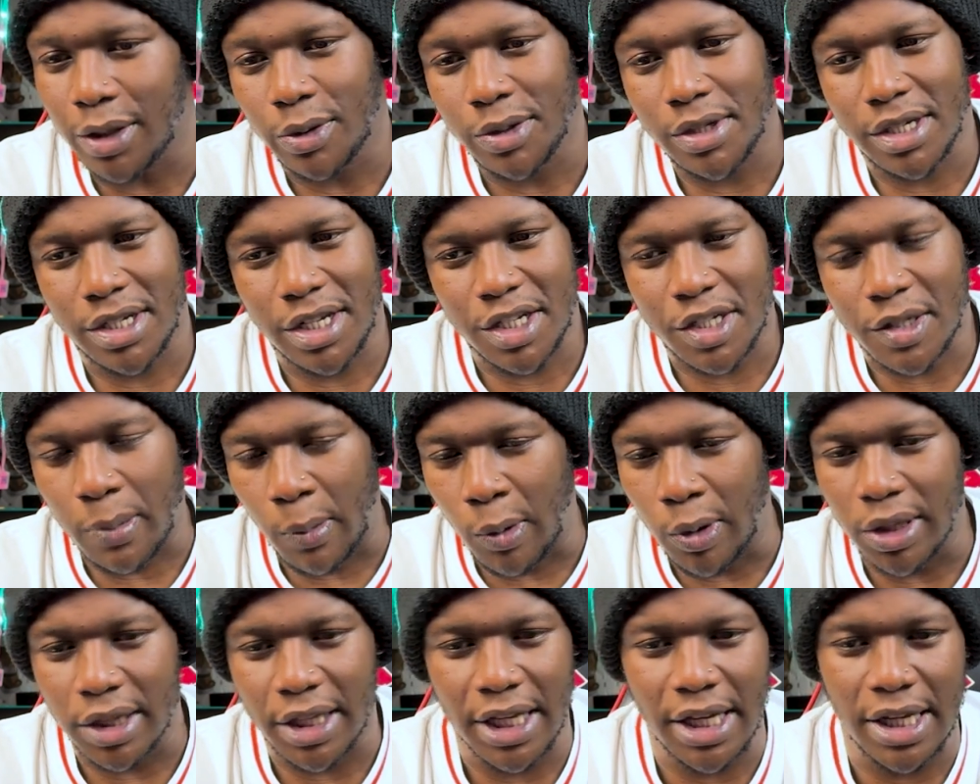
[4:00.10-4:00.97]
those are just
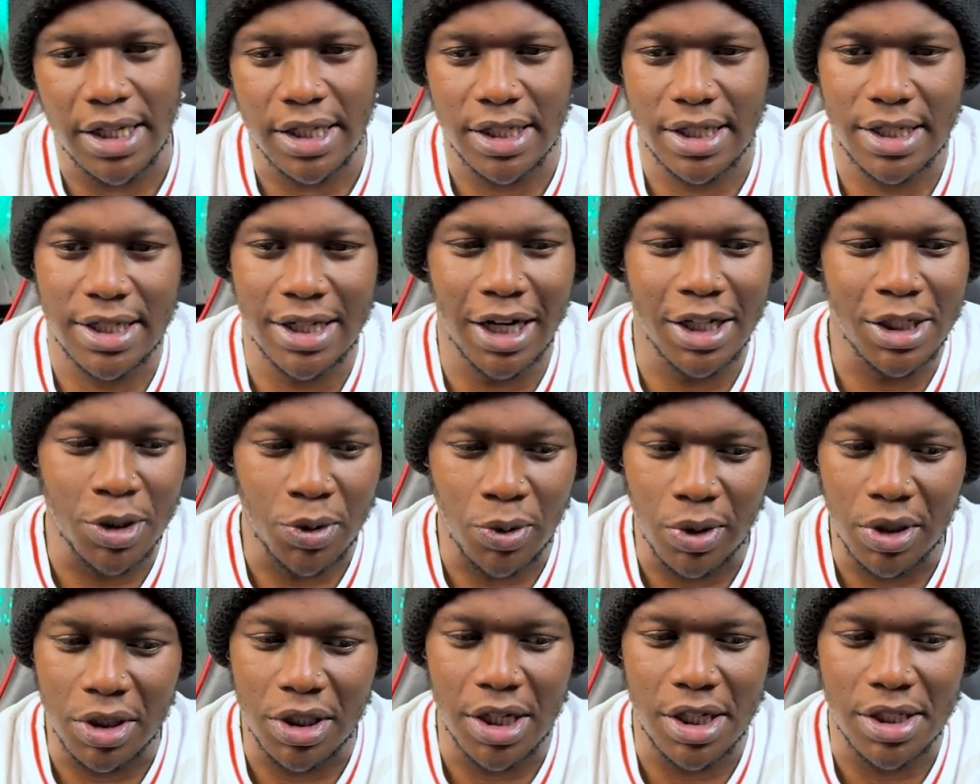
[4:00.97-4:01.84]
small things,
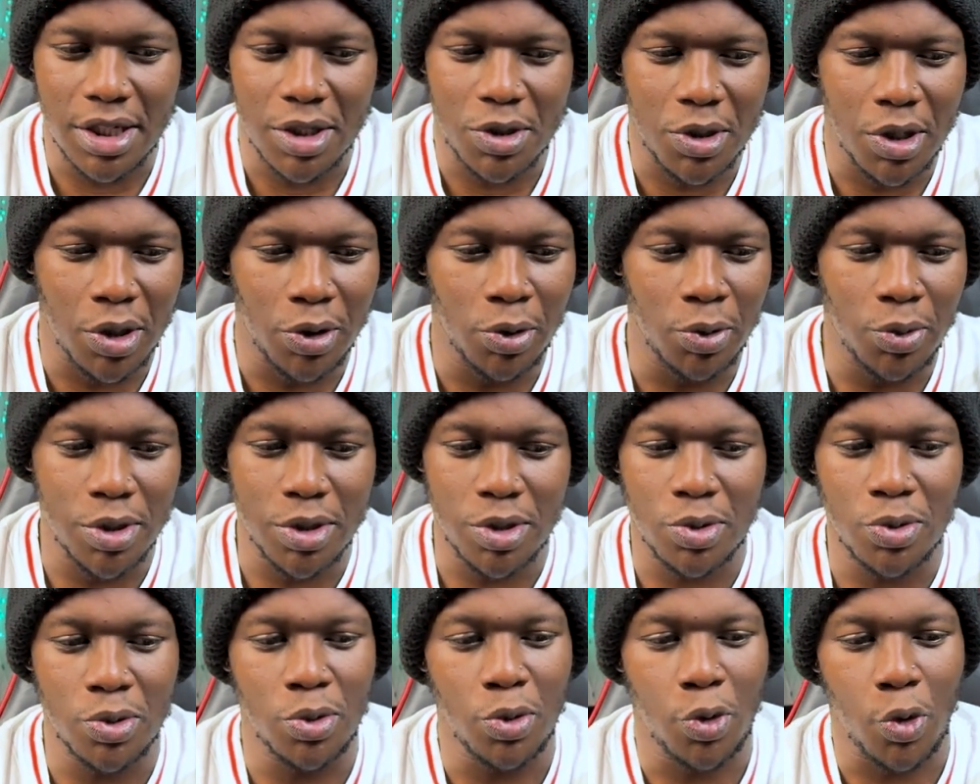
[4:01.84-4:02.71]
tactical things that you can always
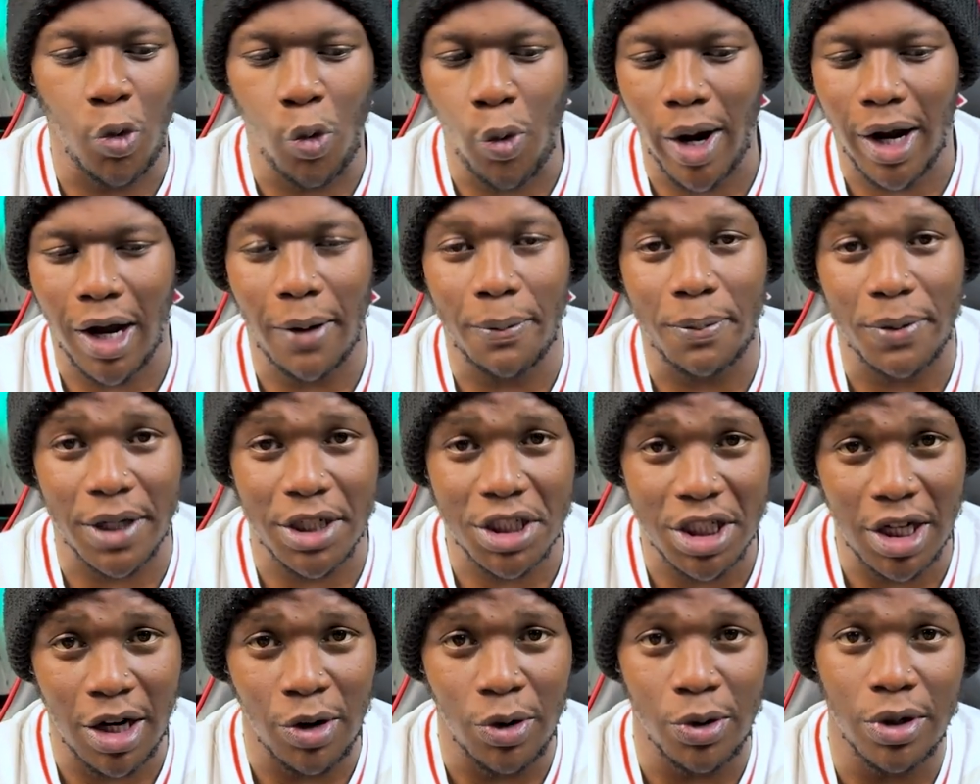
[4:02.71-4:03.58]
do, kuweka
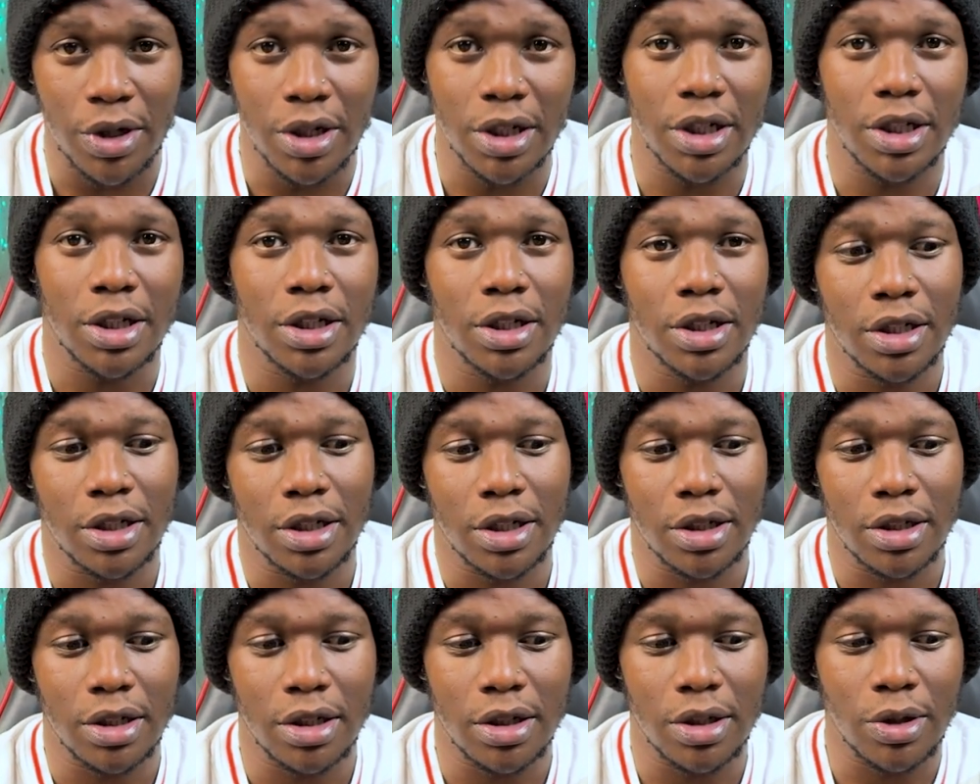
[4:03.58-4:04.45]
pressure on
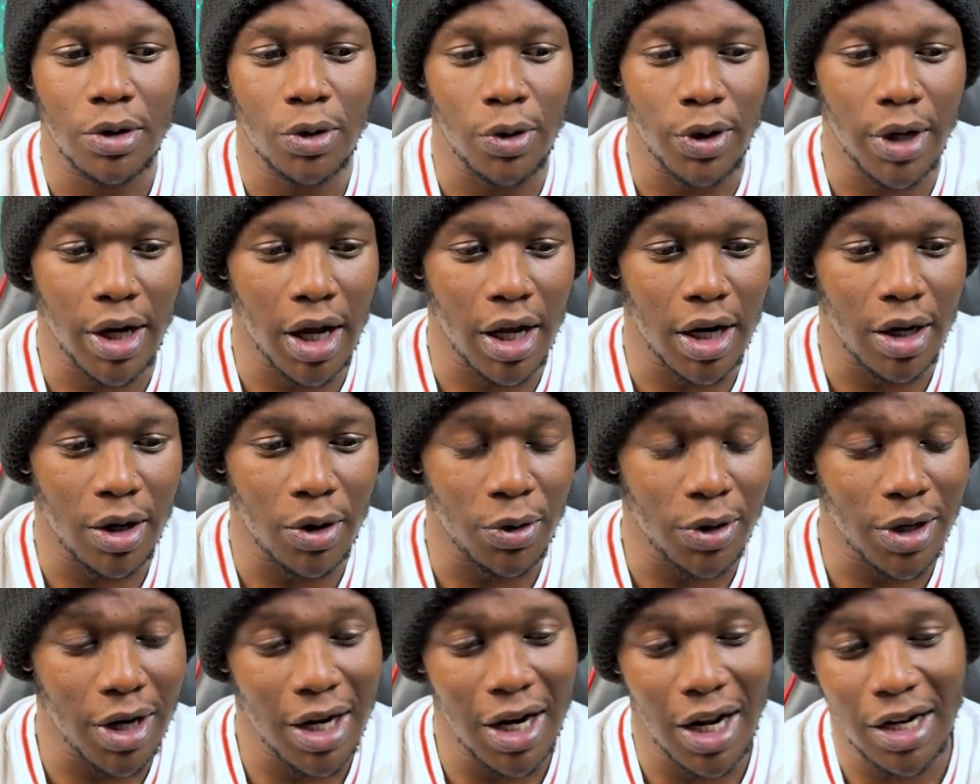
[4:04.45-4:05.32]
Onana.
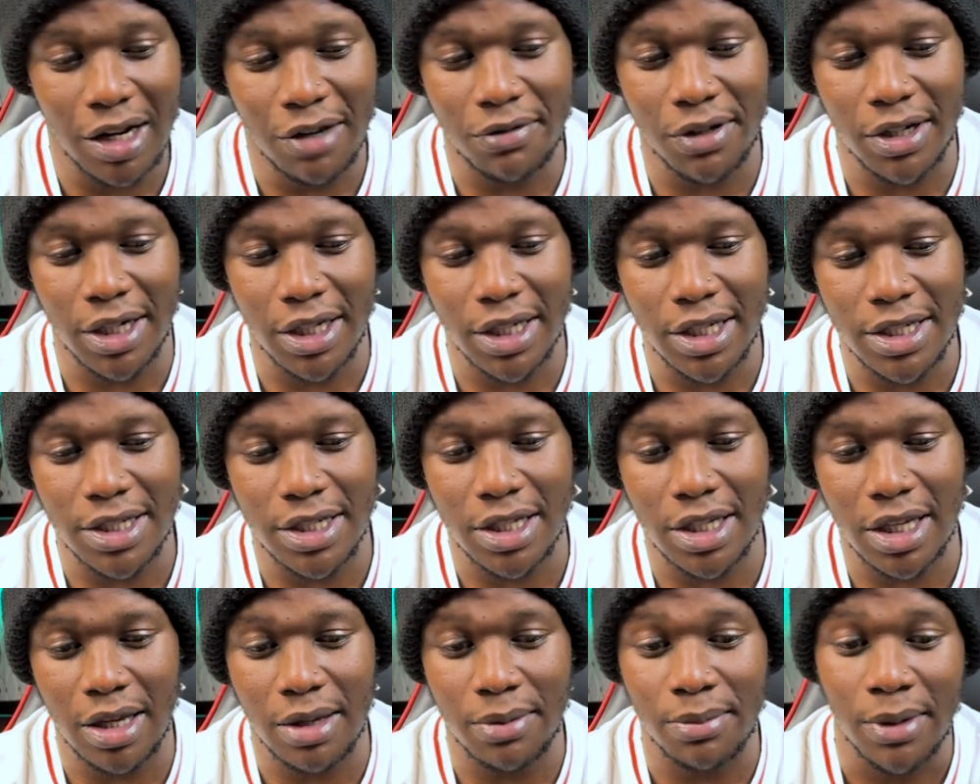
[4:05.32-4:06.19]
Onana had a very easy
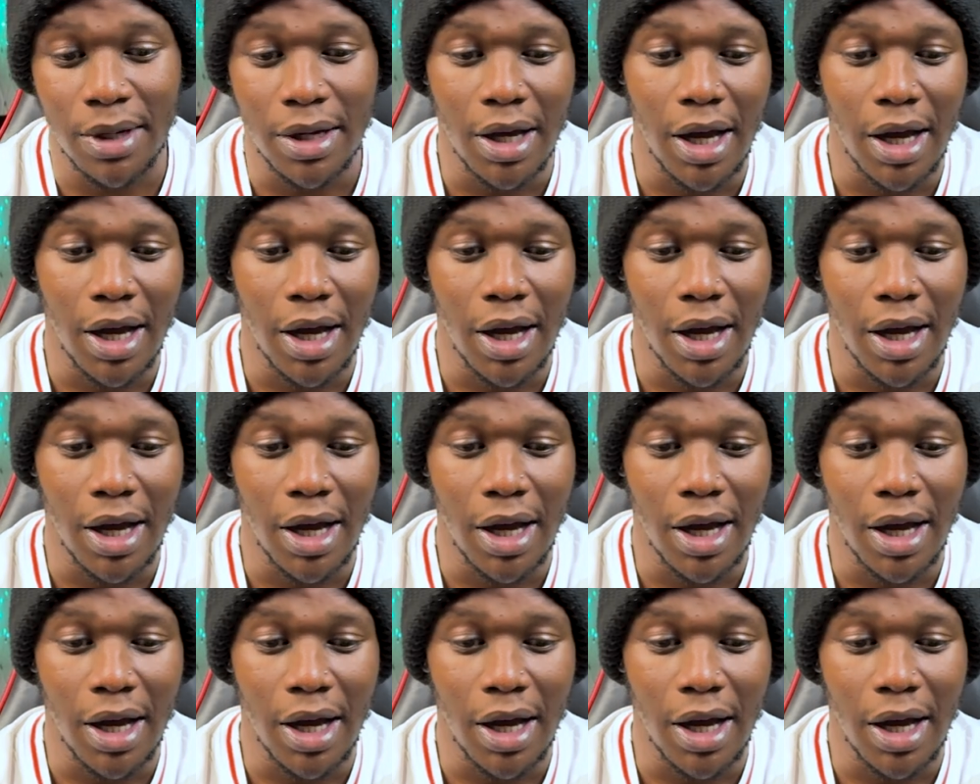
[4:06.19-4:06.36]
game.